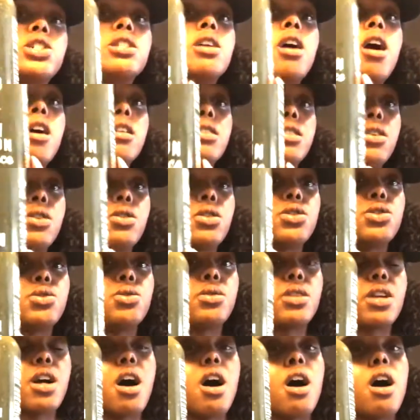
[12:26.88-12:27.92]
is also the
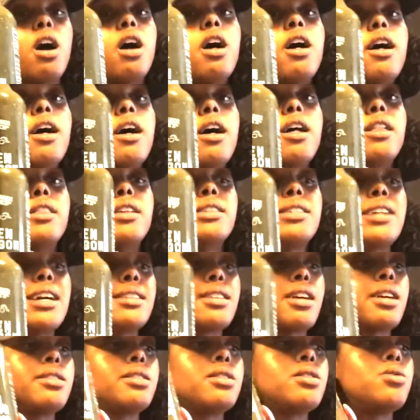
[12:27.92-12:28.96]
truth, y'all. This
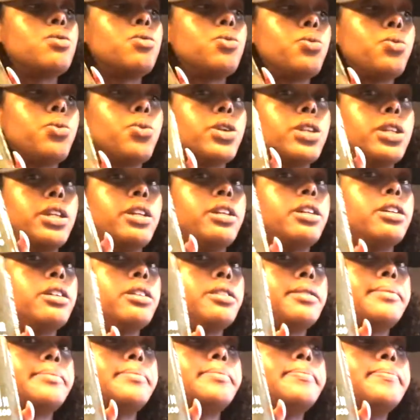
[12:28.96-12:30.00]
hot sauce is really
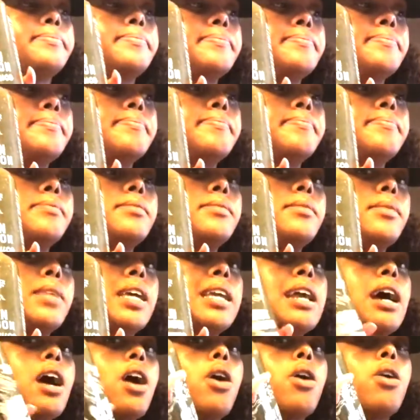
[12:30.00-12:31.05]
good.
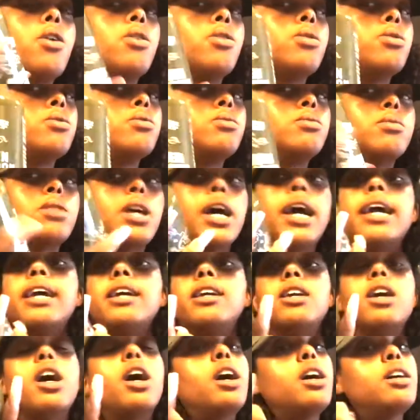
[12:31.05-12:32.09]
And I don't,
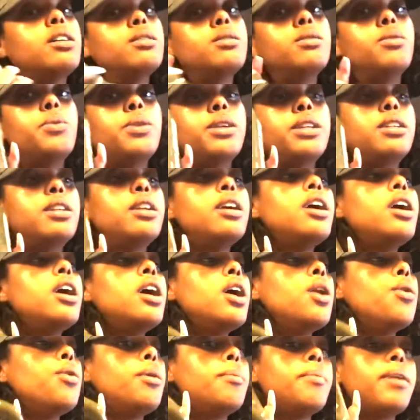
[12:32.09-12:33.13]
like, y'all,
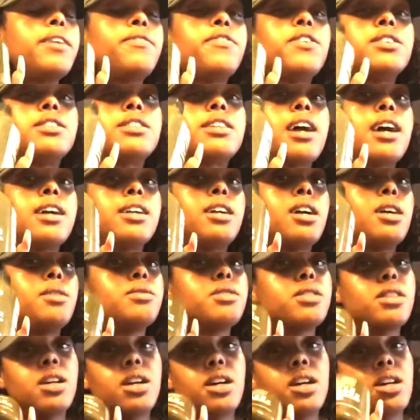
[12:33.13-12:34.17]
when Bay first got it, I
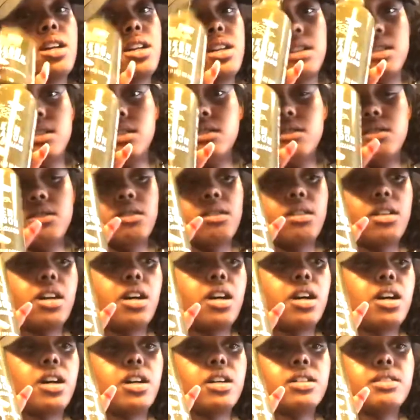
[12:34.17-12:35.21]
was like, oh
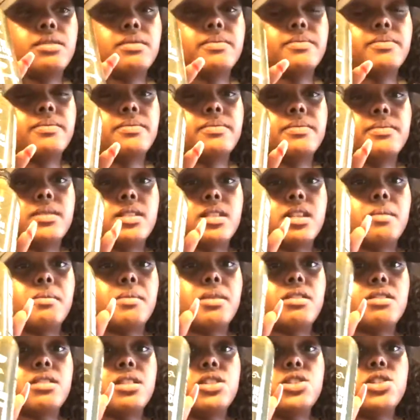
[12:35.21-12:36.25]
Lord.
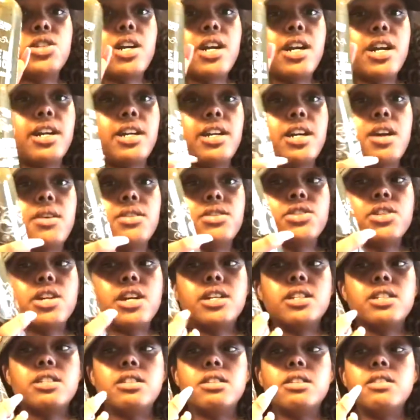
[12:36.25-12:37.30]
Something else he always
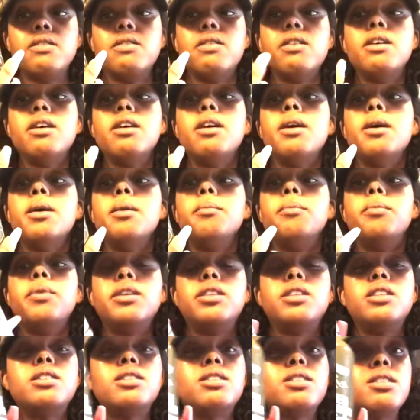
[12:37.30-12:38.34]
trying stuff,
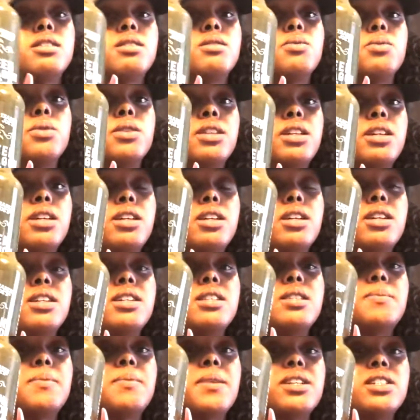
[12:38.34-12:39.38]
but this is really
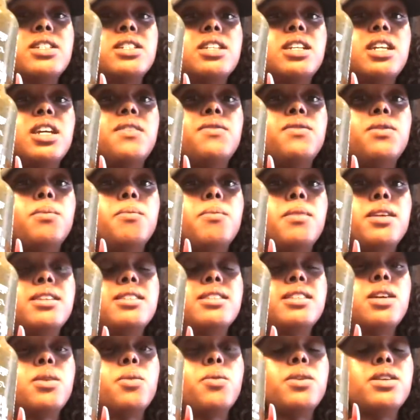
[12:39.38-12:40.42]
good, especially if you
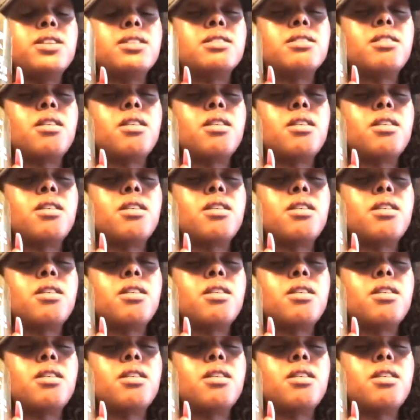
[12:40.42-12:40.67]
mix it with